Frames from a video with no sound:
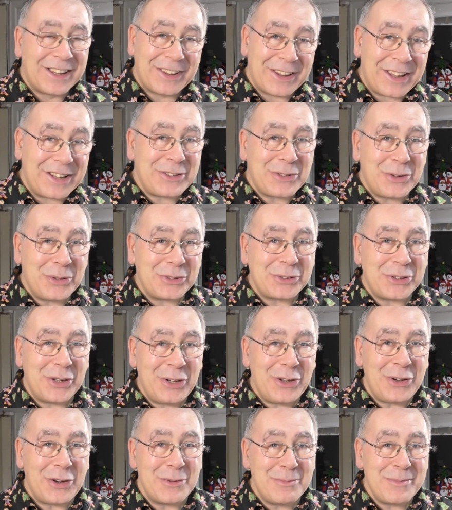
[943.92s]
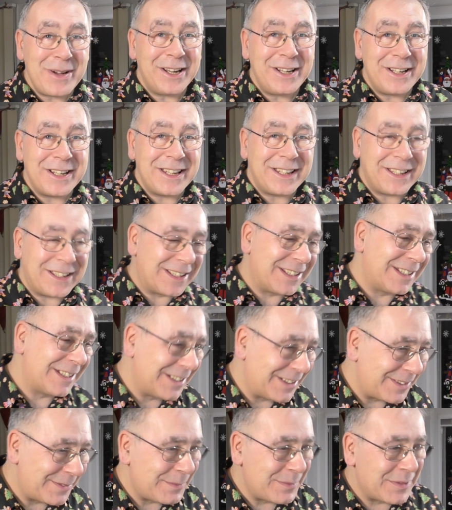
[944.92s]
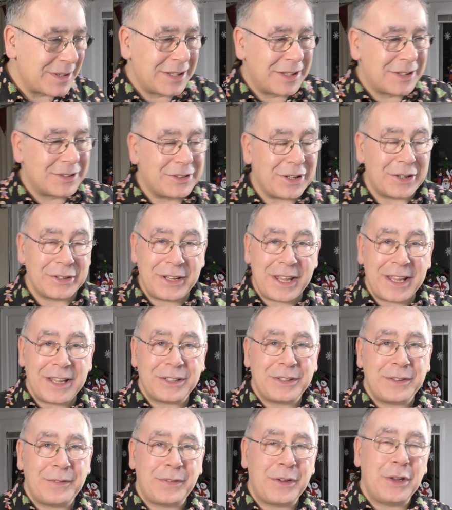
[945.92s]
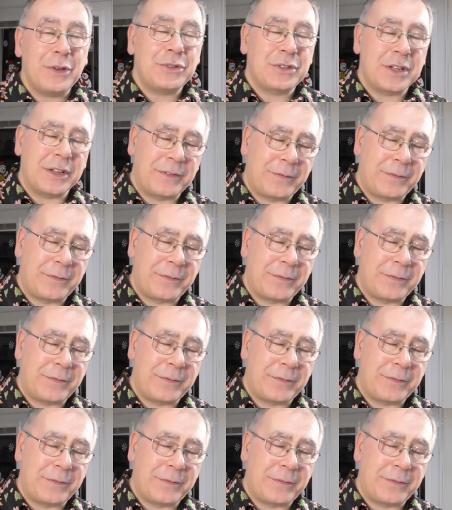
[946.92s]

They cost a lot of money. So that is the future,